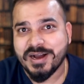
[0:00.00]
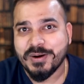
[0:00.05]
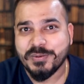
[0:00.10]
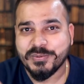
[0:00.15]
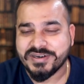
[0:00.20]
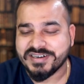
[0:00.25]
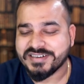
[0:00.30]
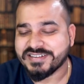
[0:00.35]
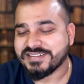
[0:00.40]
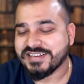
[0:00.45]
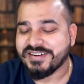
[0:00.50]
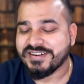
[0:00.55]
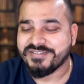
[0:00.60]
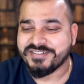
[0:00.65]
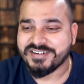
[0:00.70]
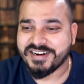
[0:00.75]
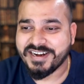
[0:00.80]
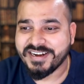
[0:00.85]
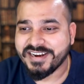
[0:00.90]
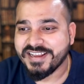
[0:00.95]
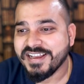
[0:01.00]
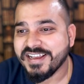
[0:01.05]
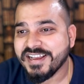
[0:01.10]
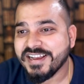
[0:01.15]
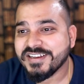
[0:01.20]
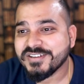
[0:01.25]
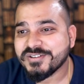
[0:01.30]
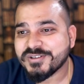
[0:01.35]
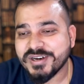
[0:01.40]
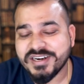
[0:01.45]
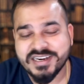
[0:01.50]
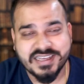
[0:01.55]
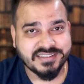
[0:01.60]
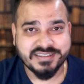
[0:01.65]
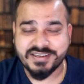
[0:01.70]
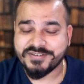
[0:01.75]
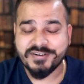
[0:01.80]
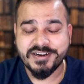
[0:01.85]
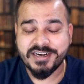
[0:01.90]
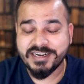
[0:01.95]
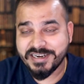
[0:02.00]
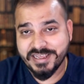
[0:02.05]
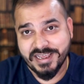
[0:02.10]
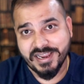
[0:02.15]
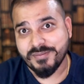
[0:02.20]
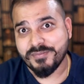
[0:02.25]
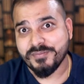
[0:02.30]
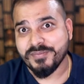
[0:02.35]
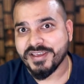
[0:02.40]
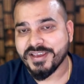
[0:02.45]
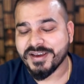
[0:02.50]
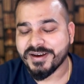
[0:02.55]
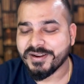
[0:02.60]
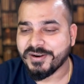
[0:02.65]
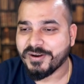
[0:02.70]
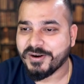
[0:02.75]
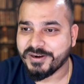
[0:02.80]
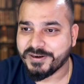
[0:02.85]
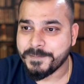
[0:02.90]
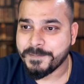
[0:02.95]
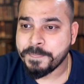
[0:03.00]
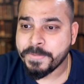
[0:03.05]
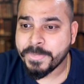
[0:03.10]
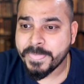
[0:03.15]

account itself right so it has definitely helped me a lot